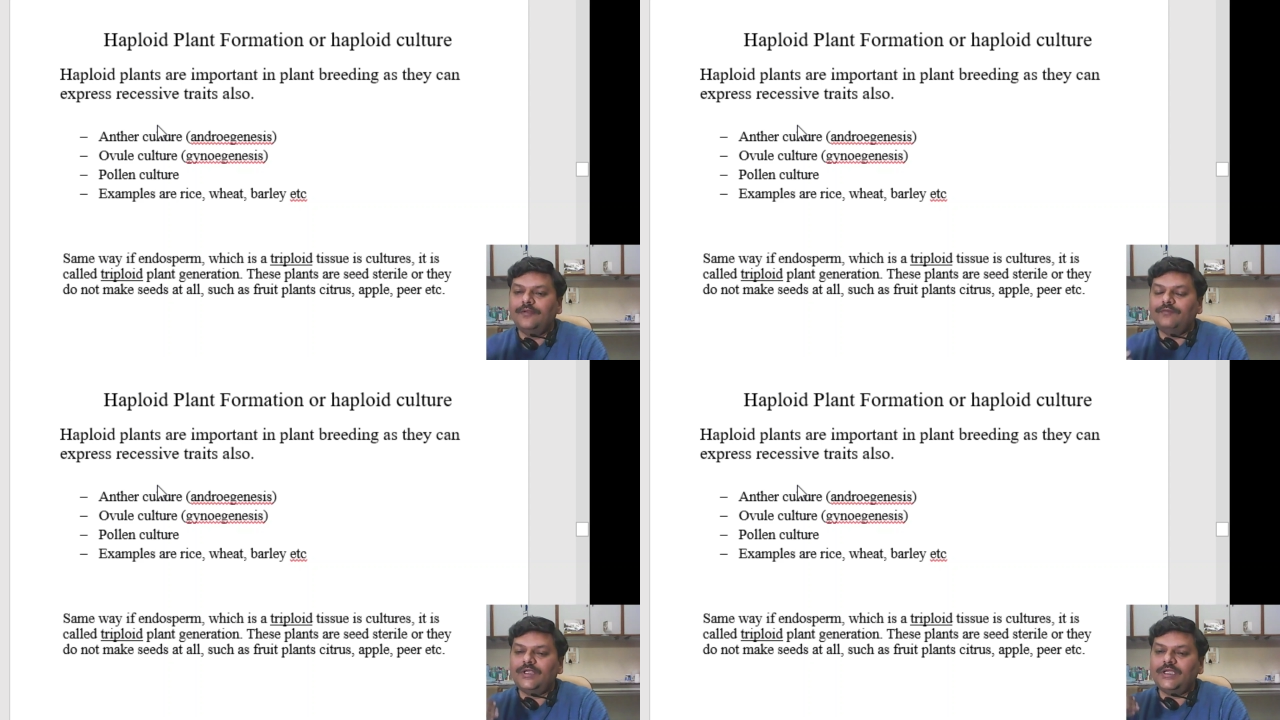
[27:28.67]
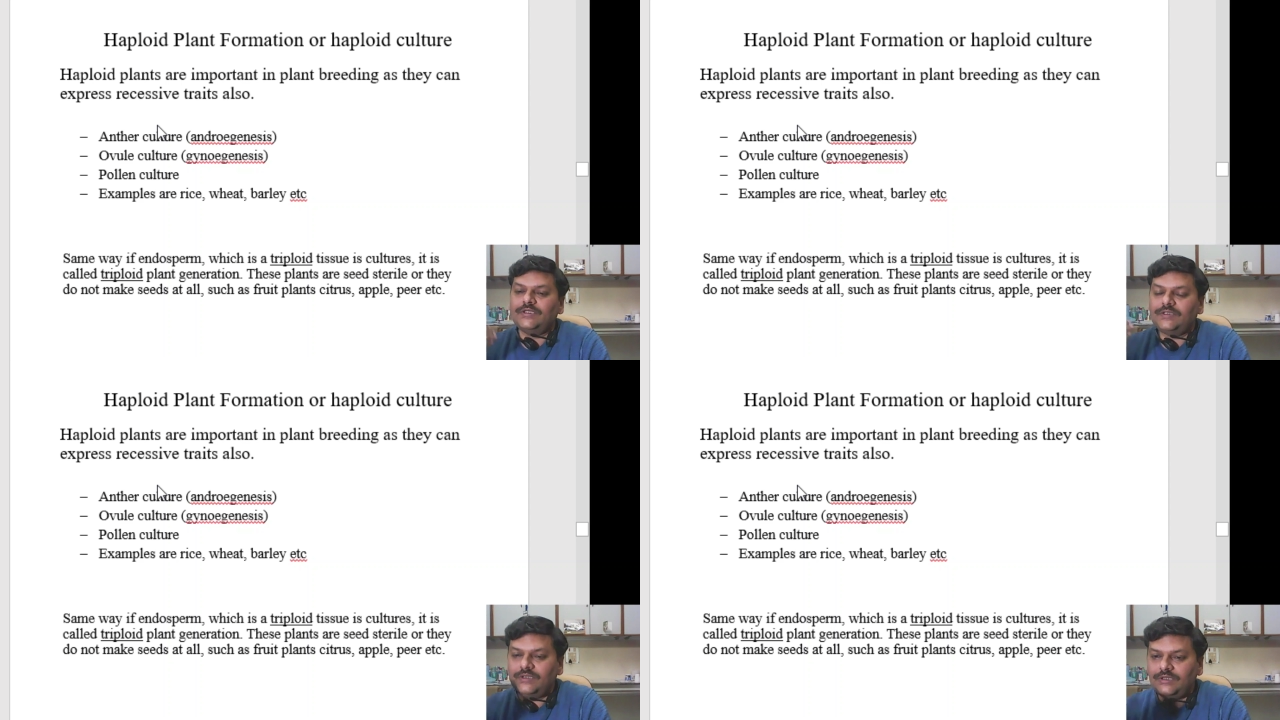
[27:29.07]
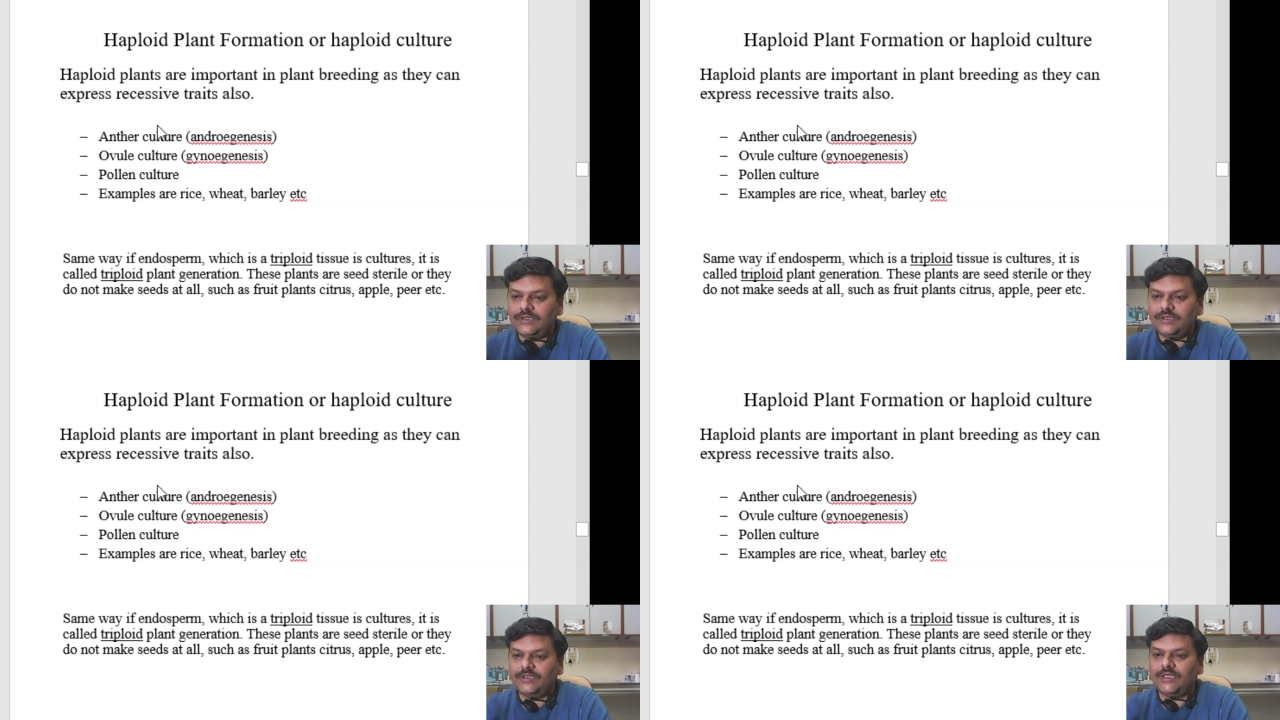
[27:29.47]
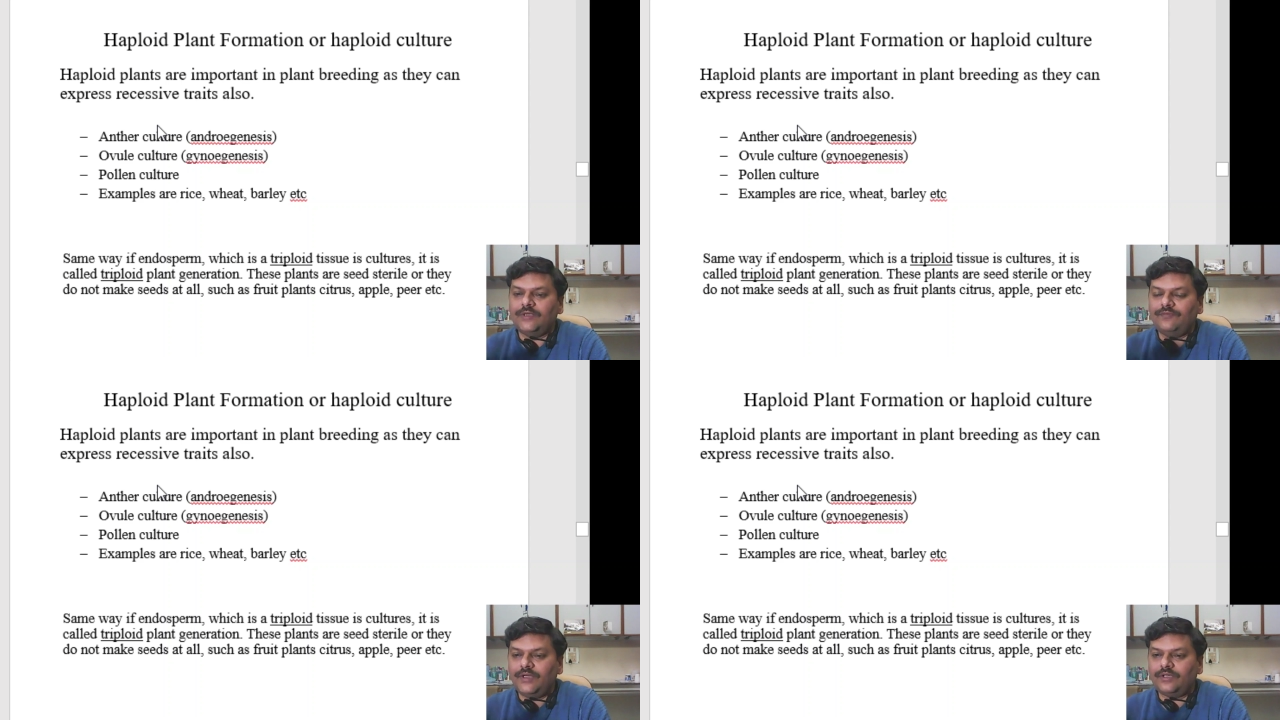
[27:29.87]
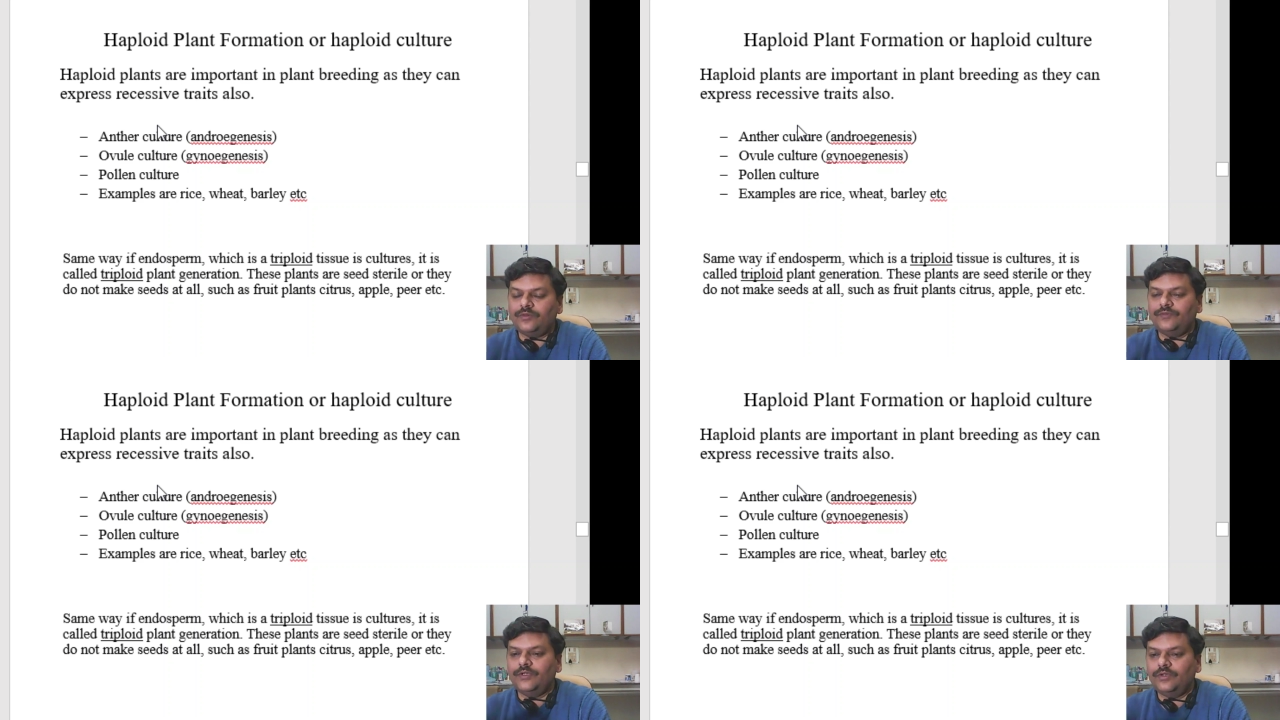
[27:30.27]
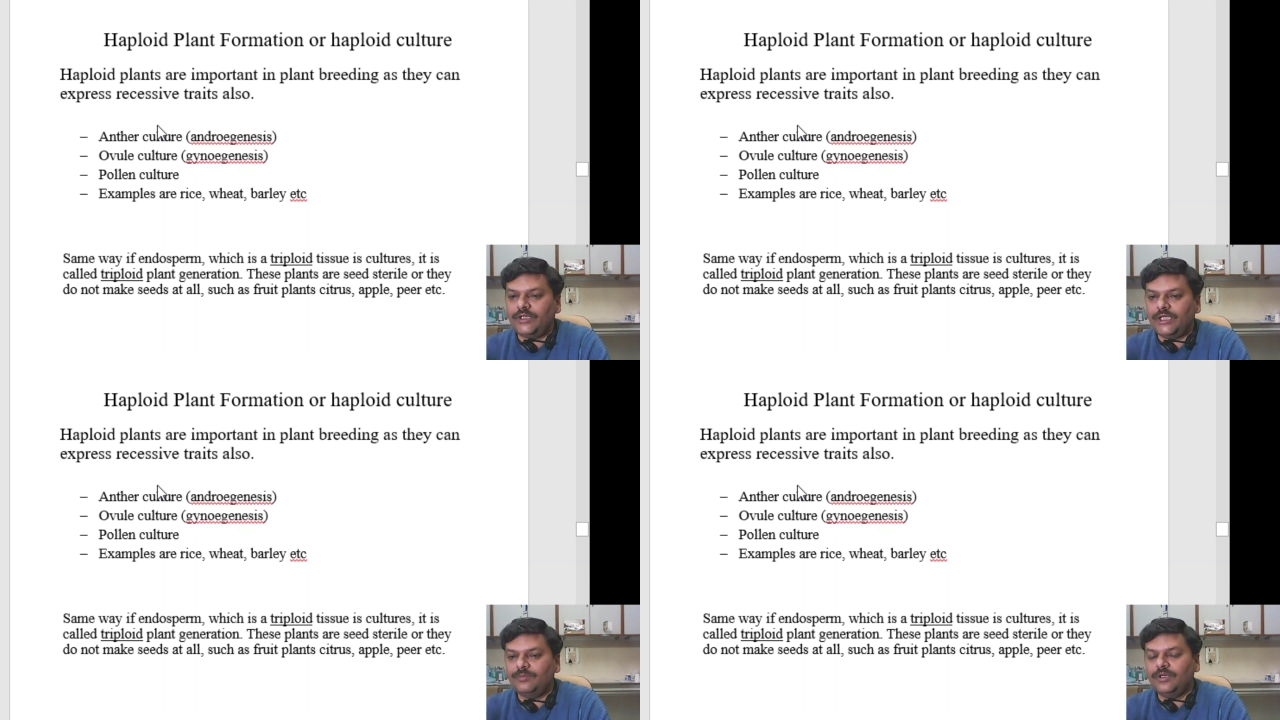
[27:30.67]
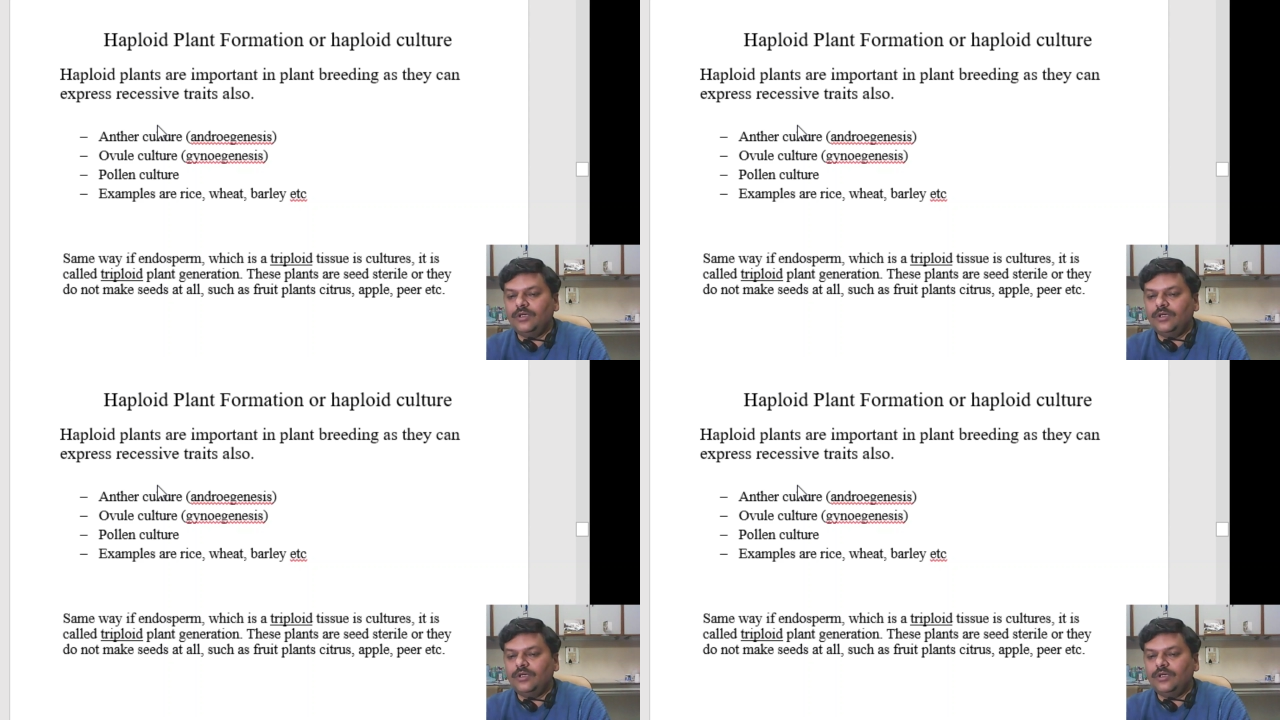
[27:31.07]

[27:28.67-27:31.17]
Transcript: we can see the effect or phenotype